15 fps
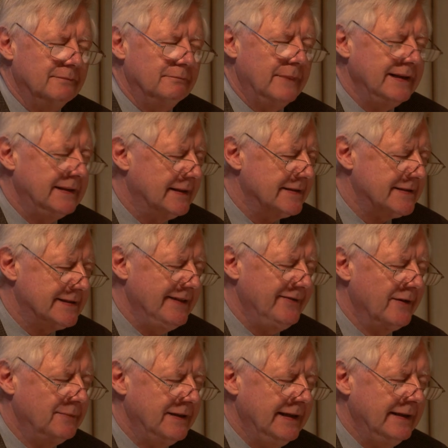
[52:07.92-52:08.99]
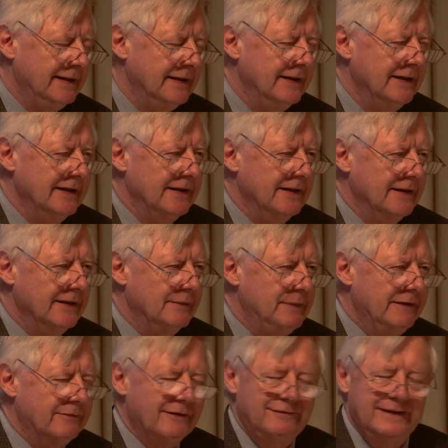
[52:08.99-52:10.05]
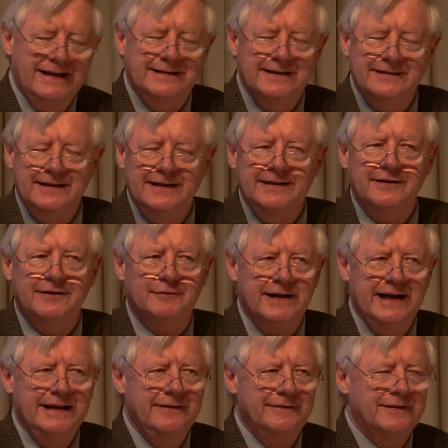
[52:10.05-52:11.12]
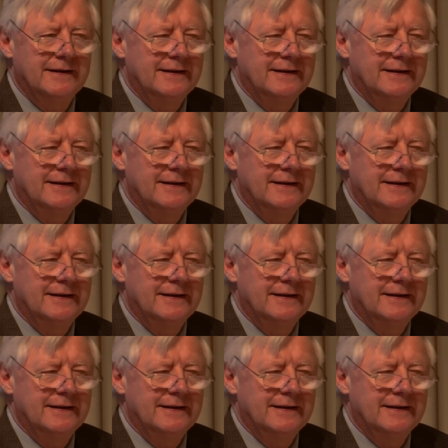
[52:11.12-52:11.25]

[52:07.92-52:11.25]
might conceivably be reflected in grave